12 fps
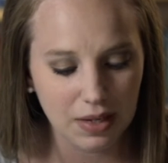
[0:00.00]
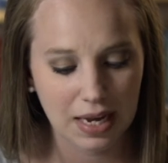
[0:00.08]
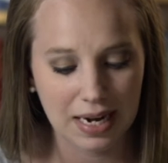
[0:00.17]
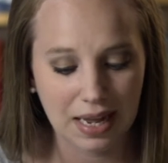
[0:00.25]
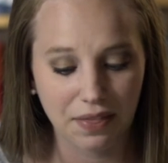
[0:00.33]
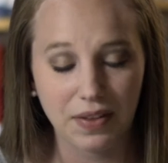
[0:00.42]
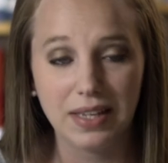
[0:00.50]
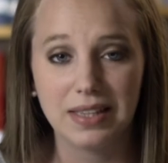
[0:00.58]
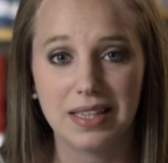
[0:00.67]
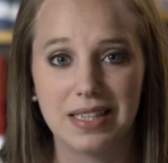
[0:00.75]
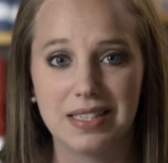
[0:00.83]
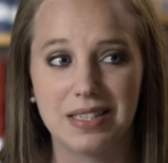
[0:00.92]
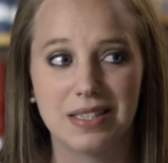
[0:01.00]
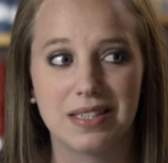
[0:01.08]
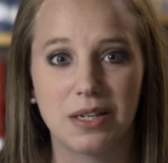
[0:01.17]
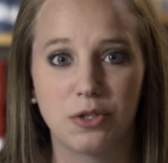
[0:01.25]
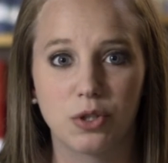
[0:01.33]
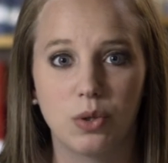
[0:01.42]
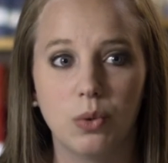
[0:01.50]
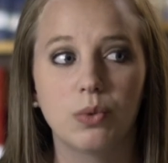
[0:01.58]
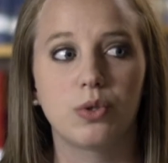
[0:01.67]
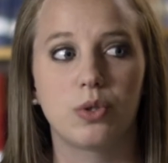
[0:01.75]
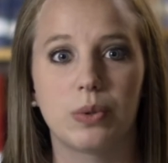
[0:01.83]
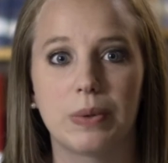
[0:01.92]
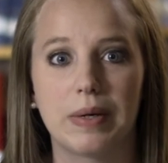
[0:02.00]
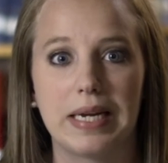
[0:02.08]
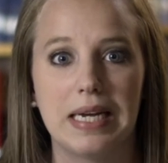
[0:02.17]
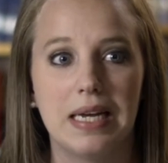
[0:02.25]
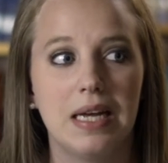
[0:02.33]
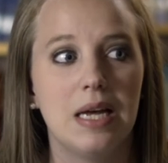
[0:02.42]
And I think that this is such a cool story